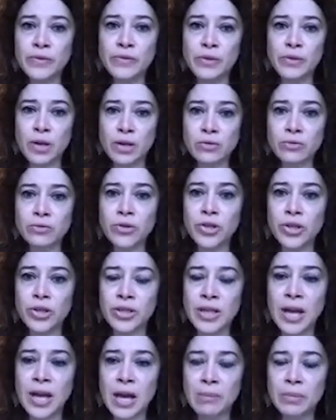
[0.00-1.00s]
of the One
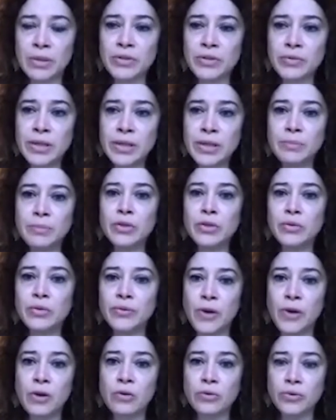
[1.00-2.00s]
Ocean Hub has really been to
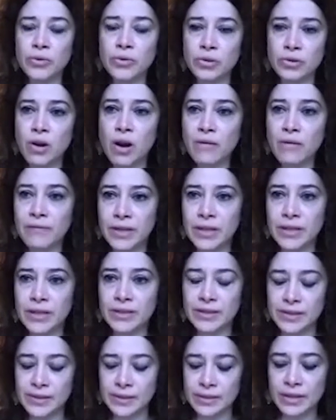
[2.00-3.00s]
focus on
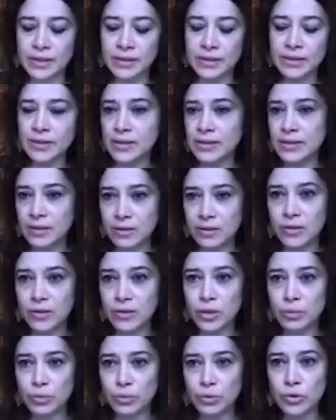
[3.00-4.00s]
governance, and this is the
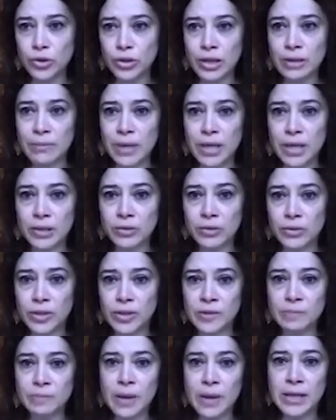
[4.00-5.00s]
contribution I'll make to
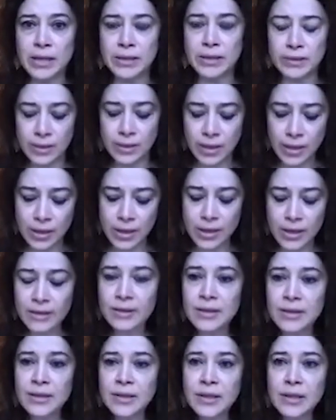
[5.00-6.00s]
this panel,
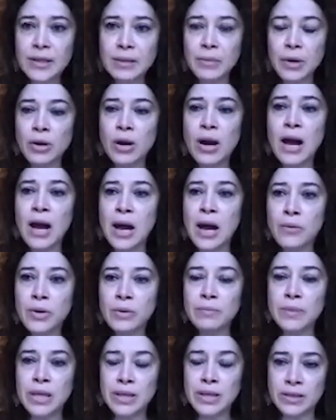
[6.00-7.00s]
thinking about how we
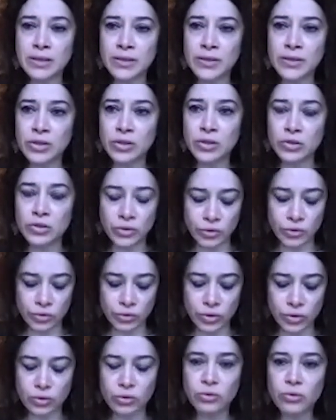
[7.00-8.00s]
make decisions on
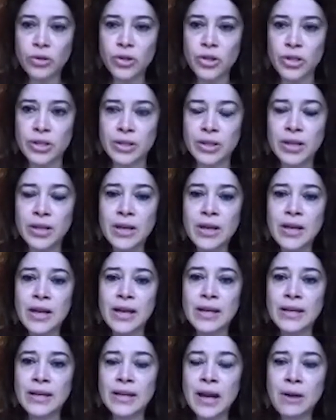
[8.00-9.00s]
the ocean
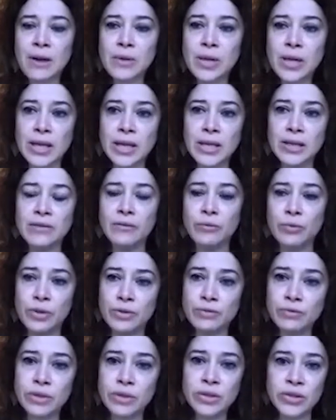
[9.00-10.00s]
and how we can,
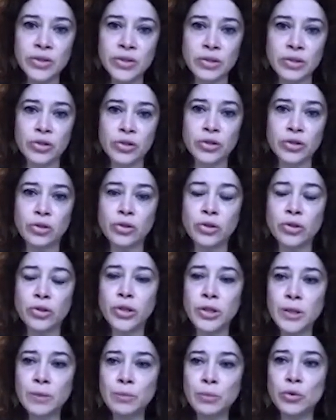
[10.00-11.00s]
with research,
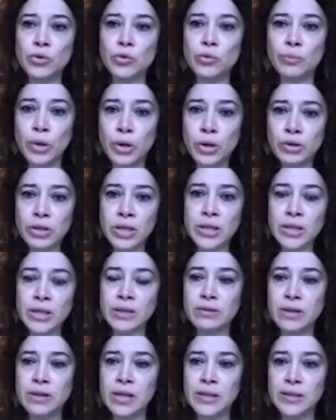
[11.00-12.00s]
contribute to more
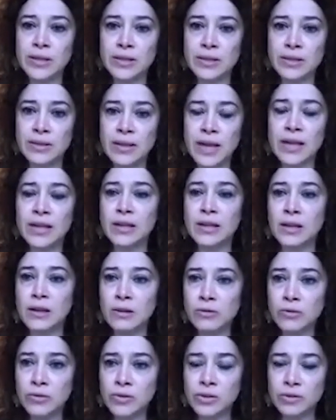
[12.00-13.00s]
integrated and
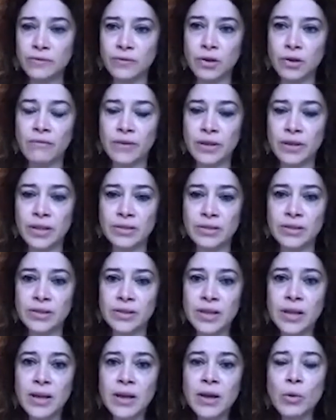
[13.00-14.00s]
inclusive
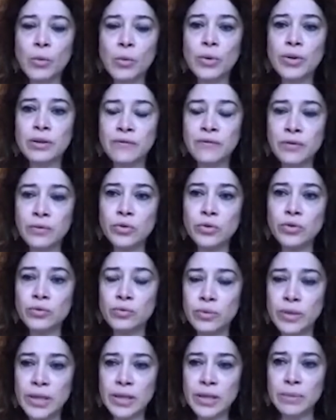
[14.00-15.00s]
governance with a view to
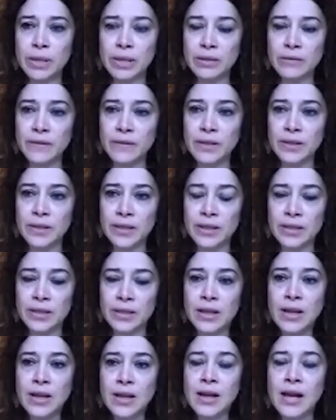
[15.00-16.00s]
really
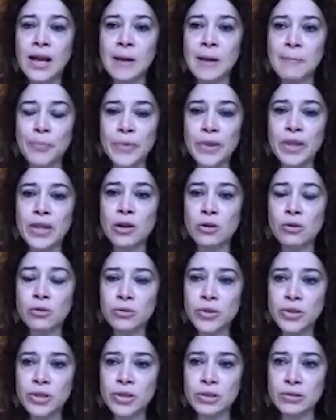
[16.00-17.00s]
benefiting the
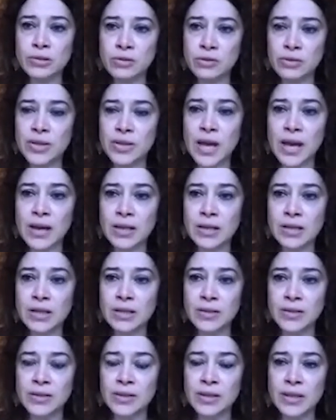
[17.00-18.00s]
coastal
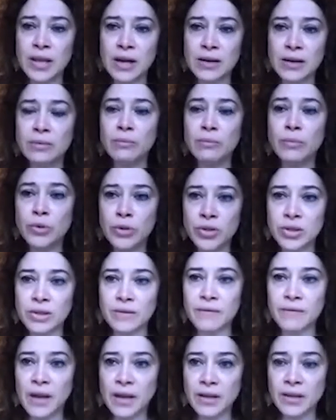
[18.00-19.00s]
societies that are the most
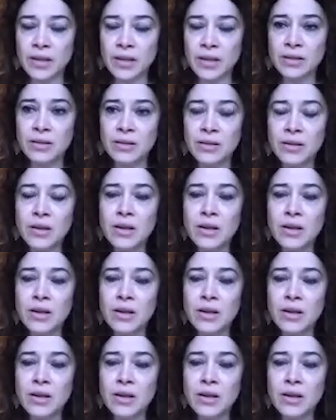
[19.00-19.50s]
affected